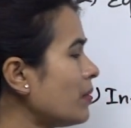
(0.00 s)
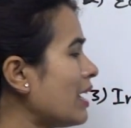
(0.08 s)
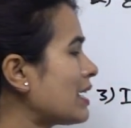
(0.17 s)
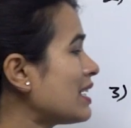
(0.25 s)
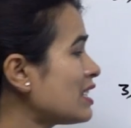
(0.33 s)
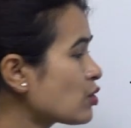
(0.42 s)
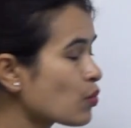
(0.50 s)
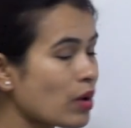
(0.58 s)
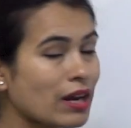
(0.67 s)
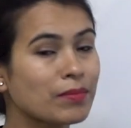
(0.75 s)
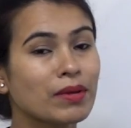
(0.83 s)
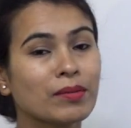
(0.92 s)
be at least
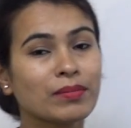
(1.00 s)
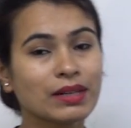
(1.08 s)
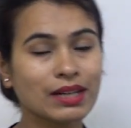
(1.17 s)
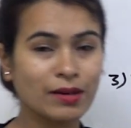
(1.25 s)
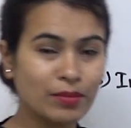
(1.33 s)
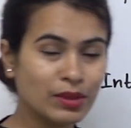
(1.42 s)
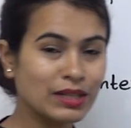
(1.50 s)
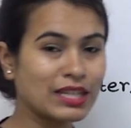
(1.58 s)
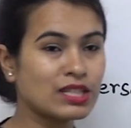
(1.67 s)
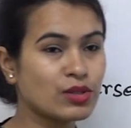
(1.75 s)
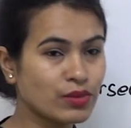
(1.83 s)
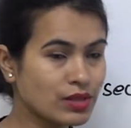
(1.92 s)
one member common
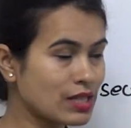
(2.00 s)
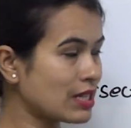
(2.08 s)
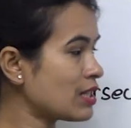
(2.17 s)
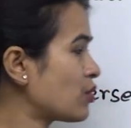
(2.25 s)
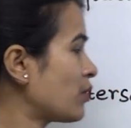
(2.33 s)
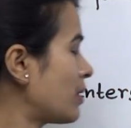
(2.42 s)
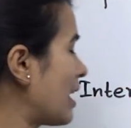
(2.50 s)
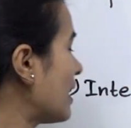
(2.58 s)
in two sets to be